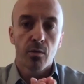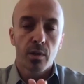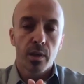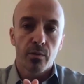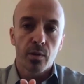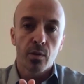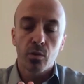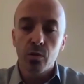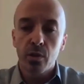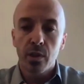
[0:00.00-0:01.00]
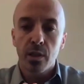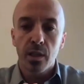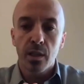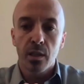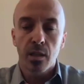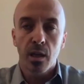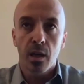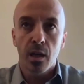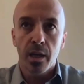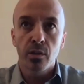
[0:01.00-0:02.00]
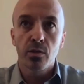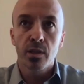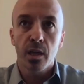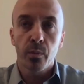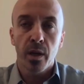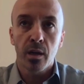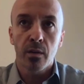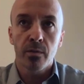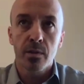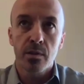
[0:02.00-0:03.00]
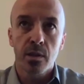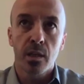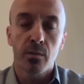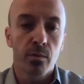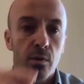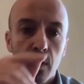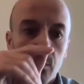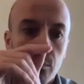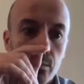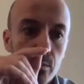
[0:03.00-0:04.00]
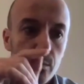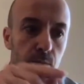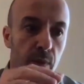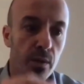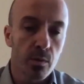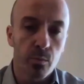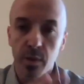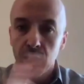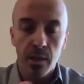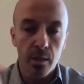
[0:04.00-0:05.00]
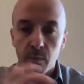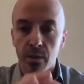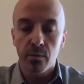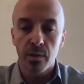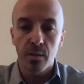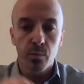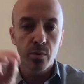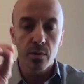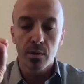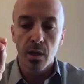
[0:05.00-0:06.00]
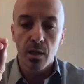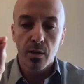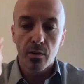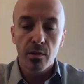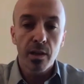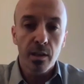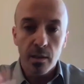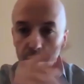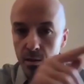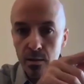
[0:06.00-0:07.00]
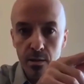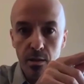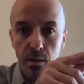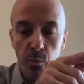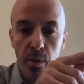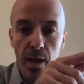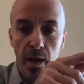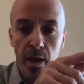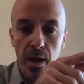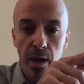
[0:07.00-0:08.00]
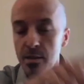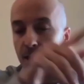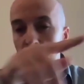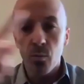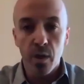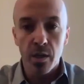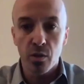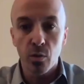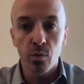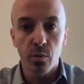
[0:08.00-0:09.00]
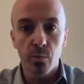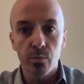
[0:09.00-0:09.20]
If you look in Endotech back office, and if you can even play a little bit with it, put 3 years back and see how much you would